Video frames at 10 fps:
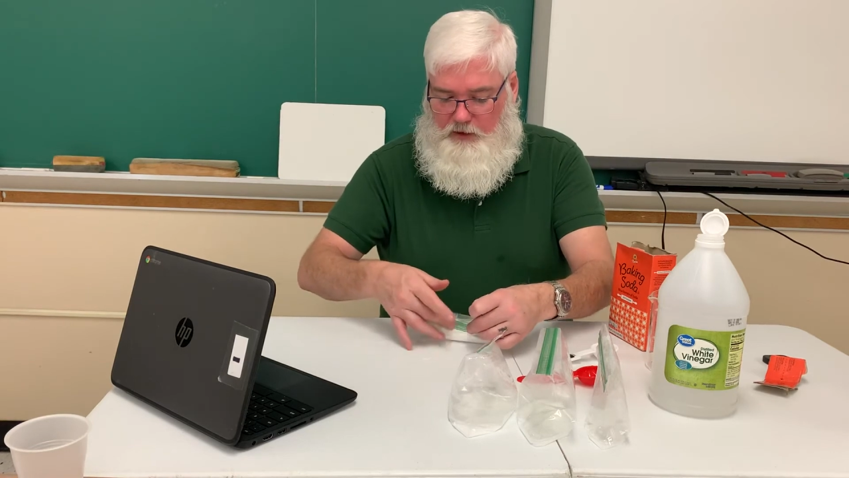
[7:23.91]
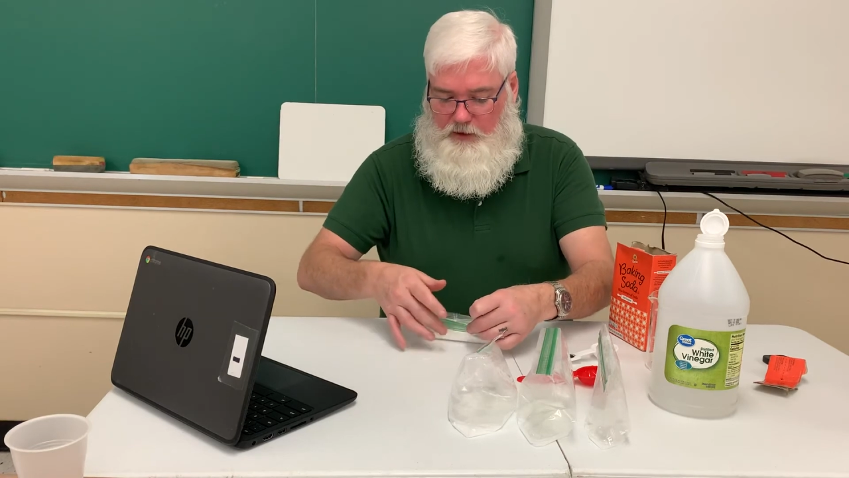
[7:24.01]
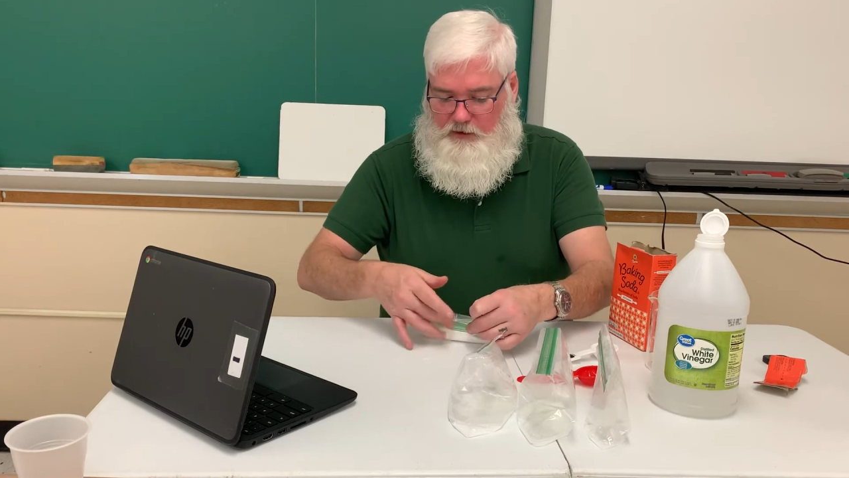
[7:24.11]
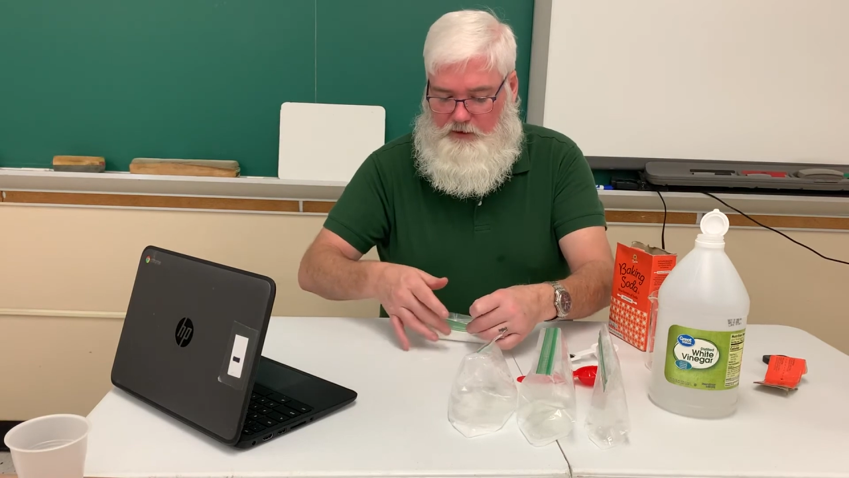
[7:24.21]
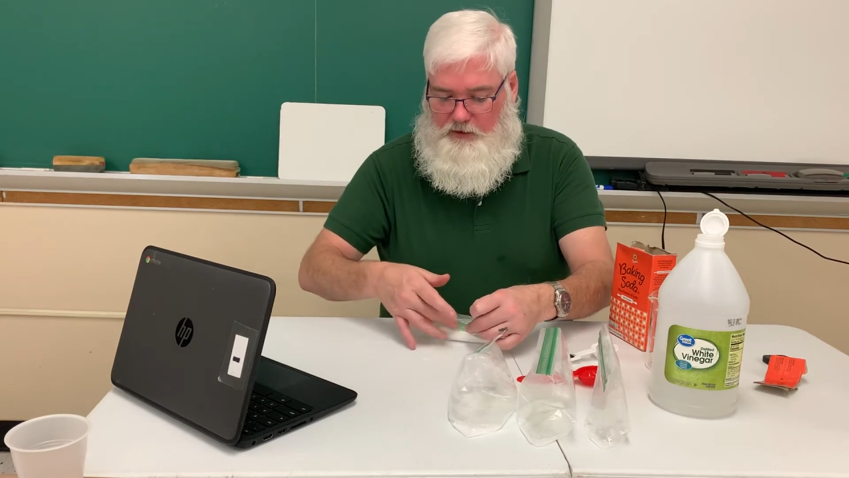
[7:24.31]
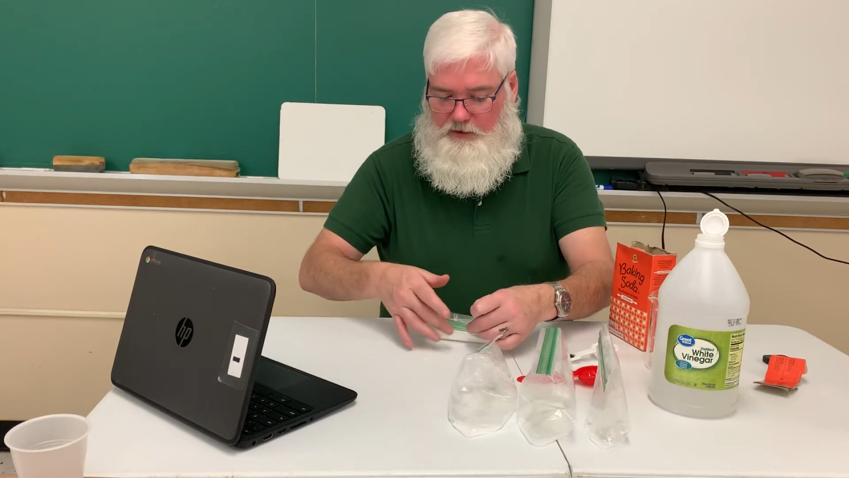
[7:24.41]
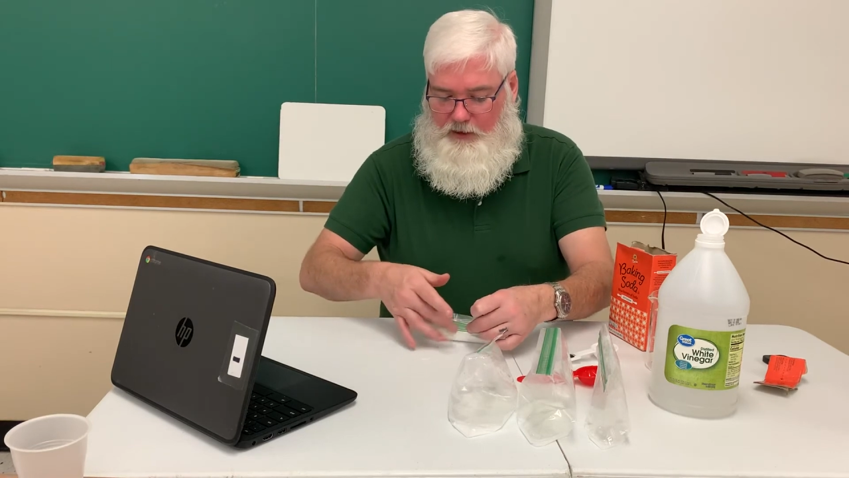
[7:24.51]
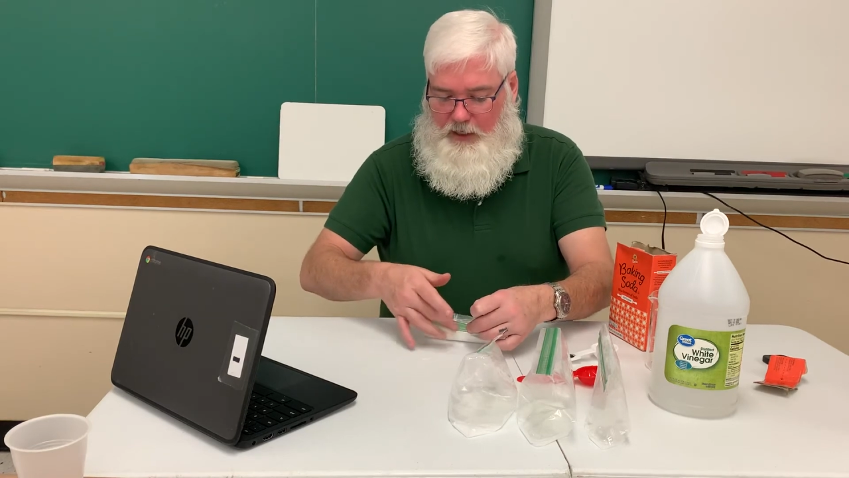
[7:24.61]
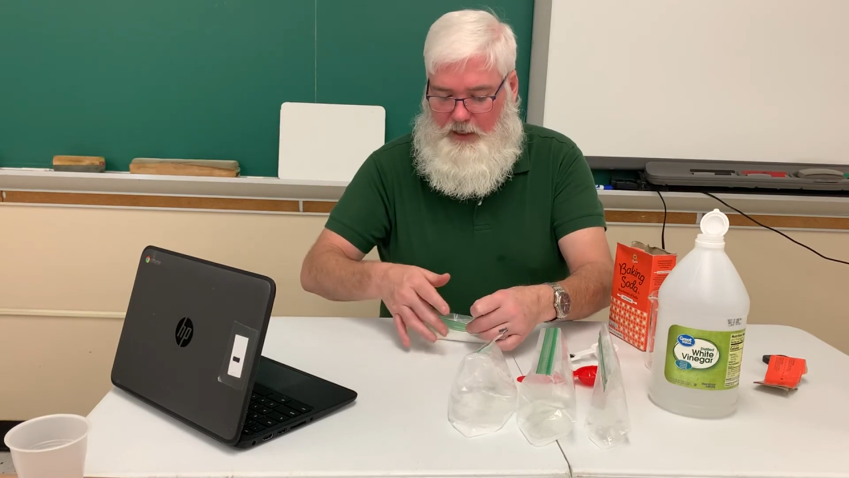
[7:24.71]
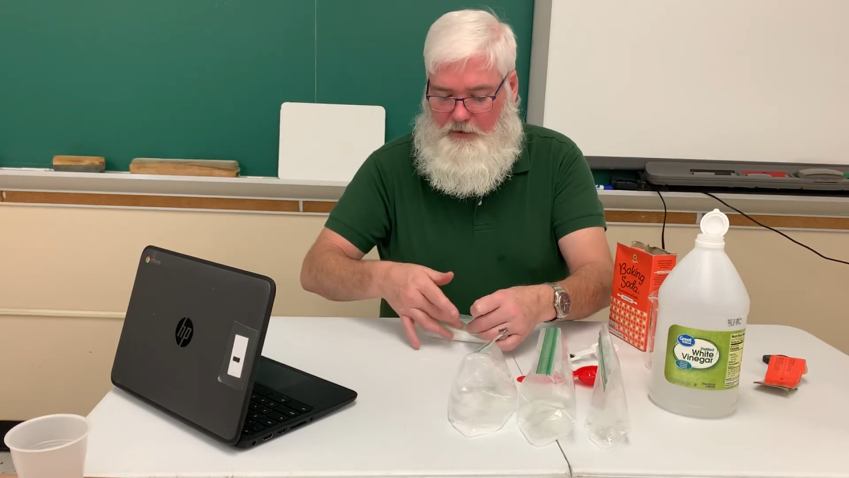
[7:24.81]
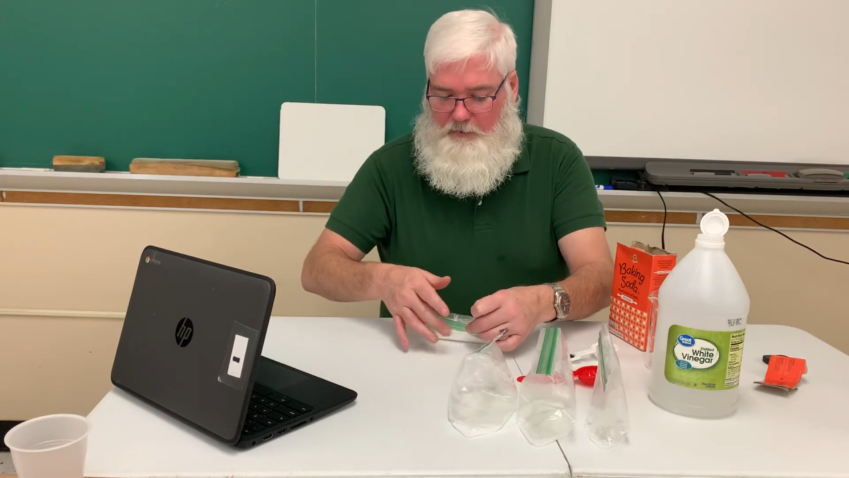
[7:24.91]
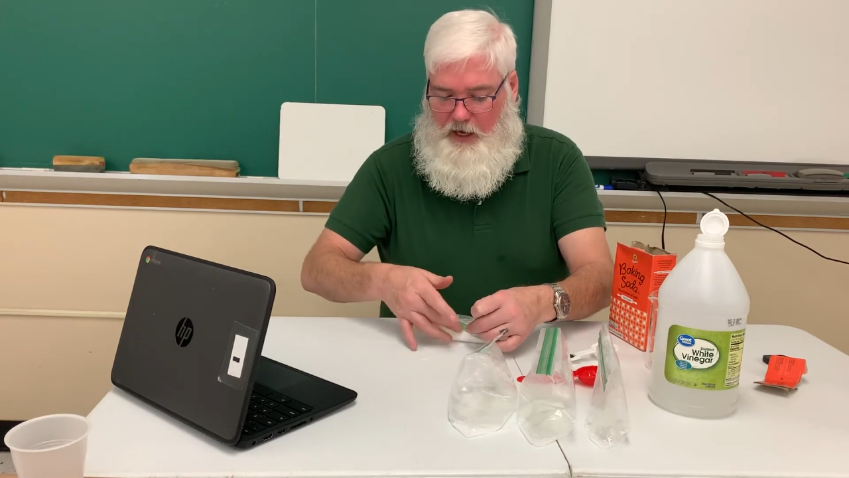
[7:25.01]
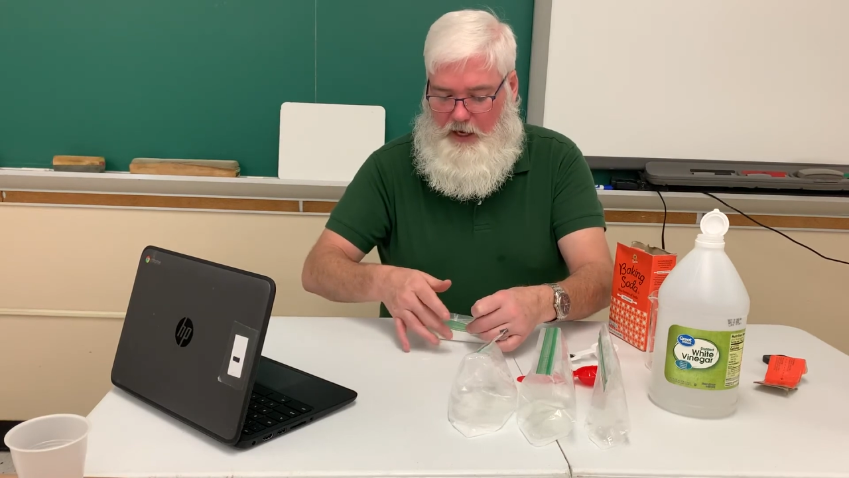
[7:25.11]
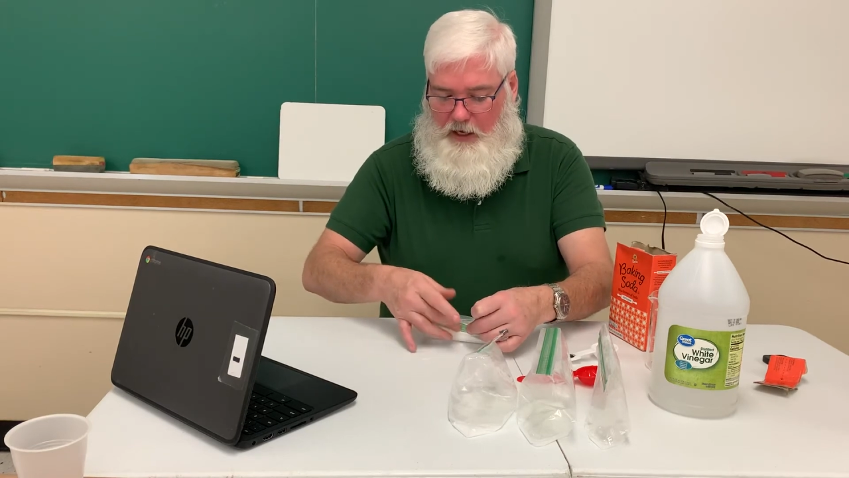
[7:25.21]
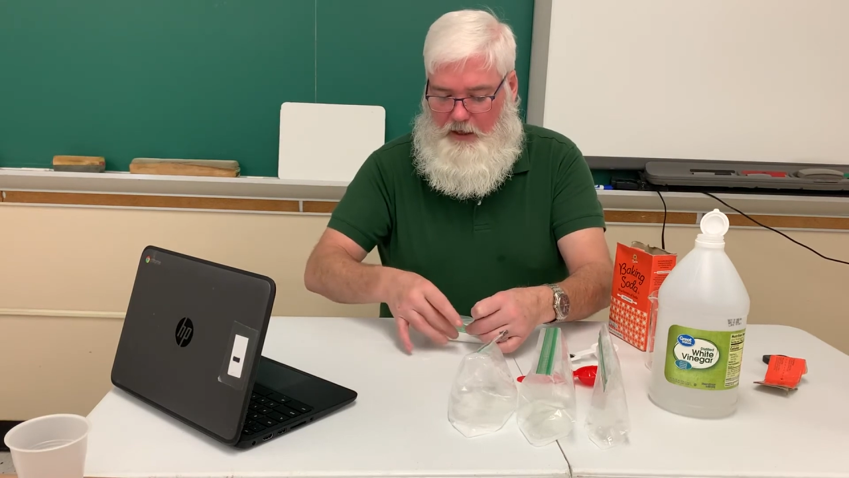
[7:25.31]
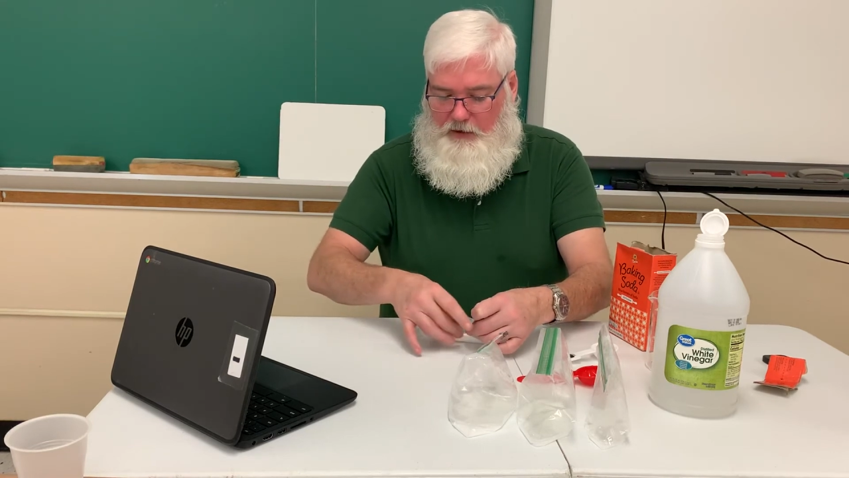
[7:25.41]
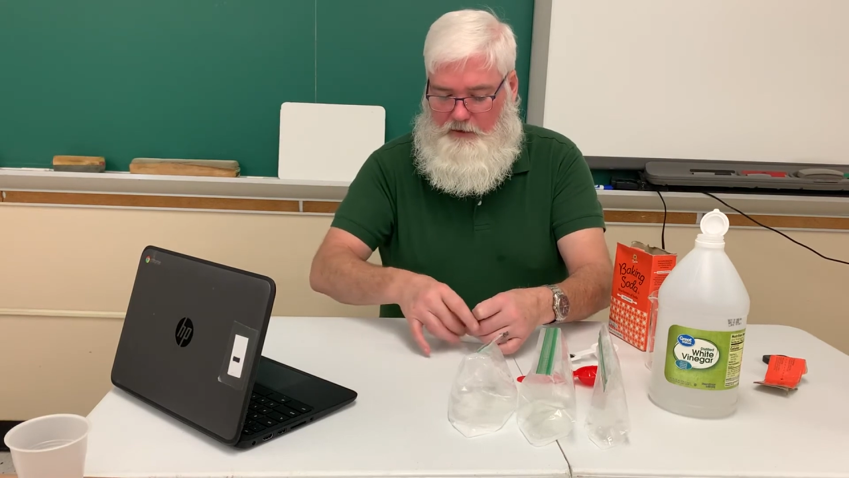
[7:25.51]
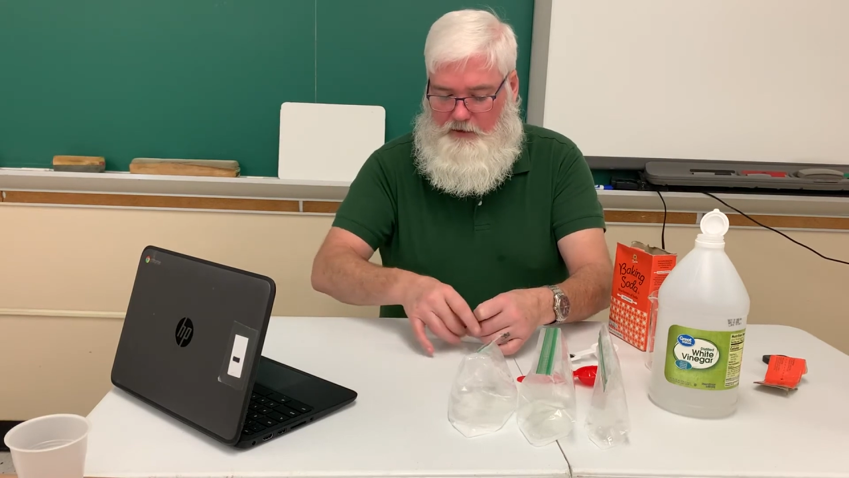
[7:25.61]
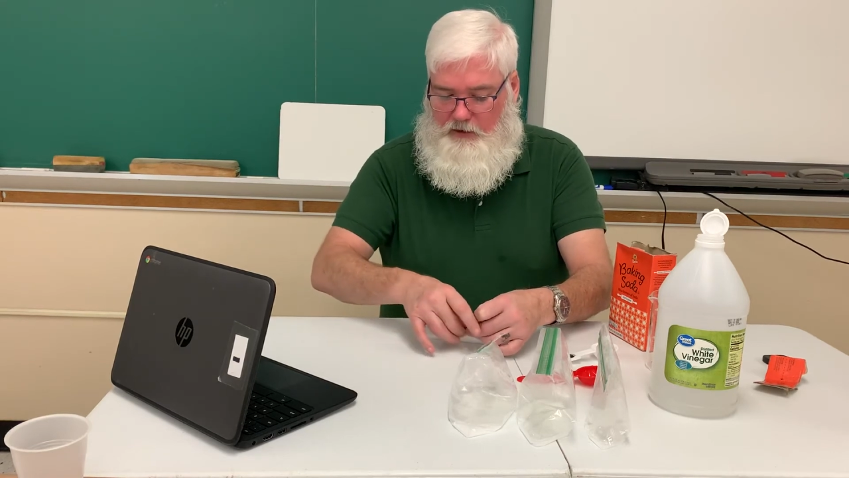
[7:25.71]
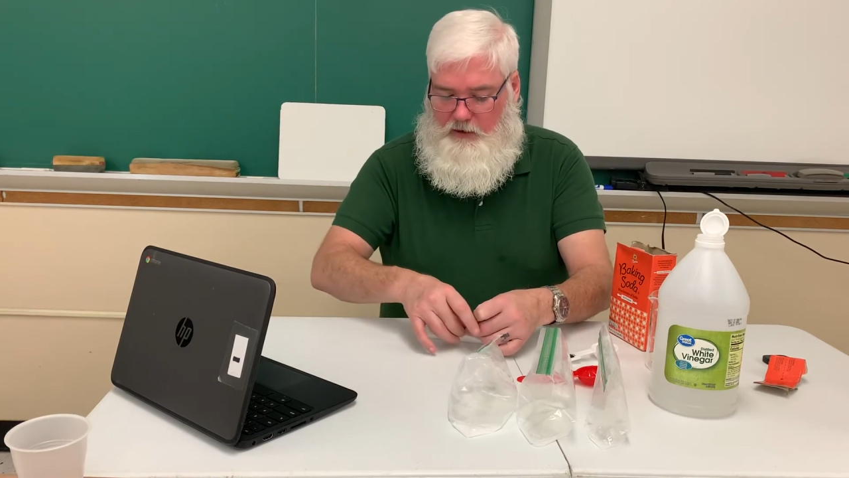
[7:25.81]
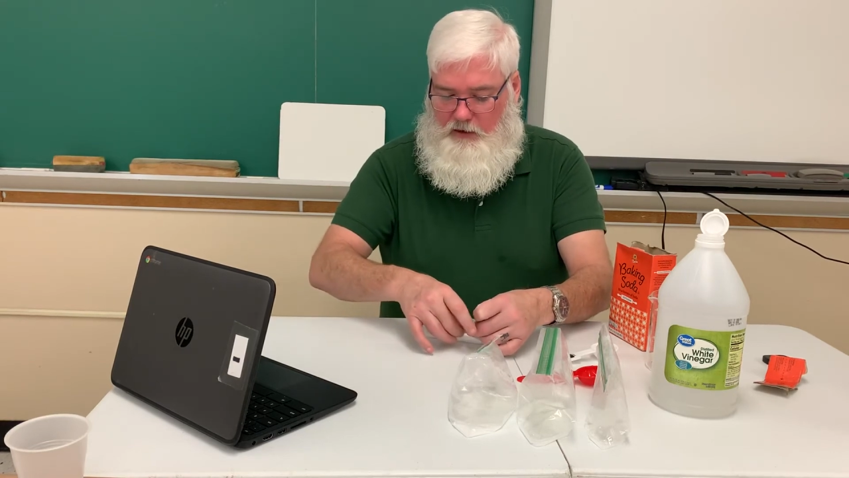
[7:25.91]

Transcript: is the same as